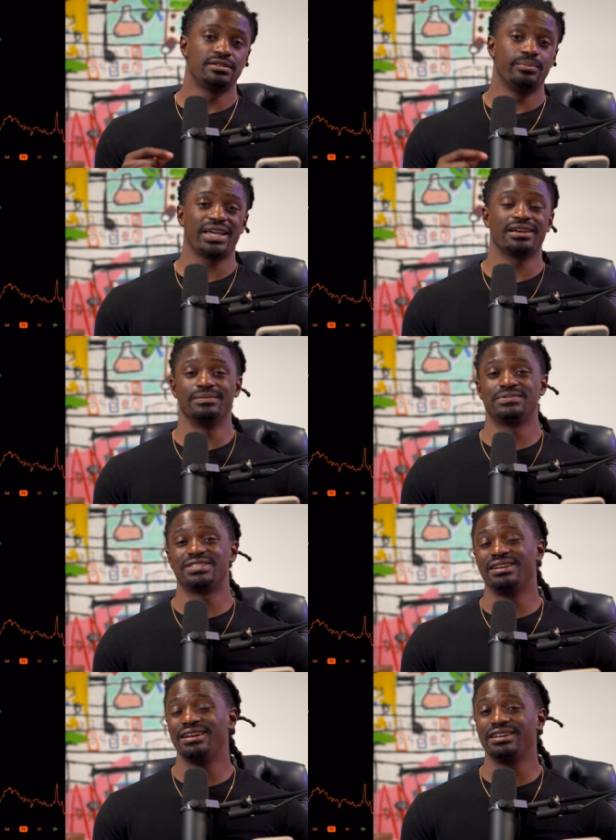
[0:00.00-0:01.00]
to make a
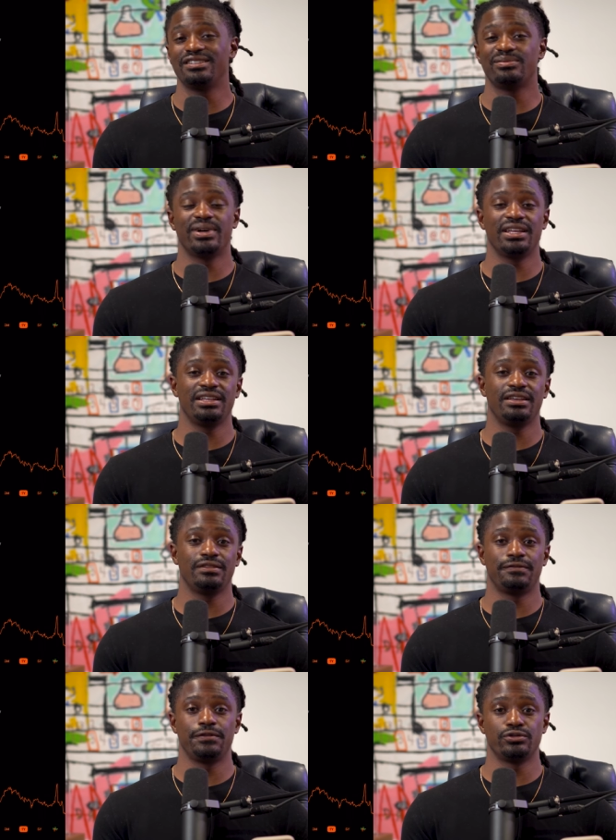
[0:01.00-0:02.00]
ton of money in
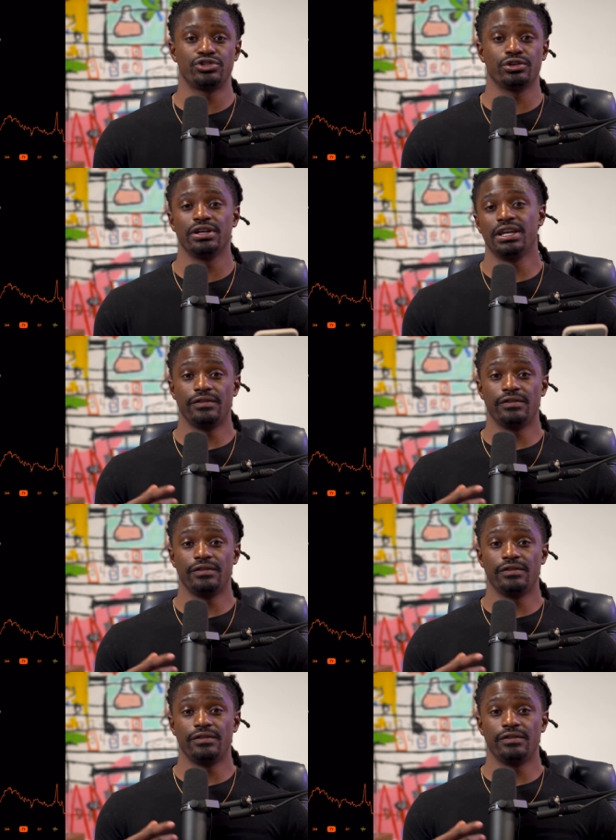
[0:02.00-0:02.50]
the future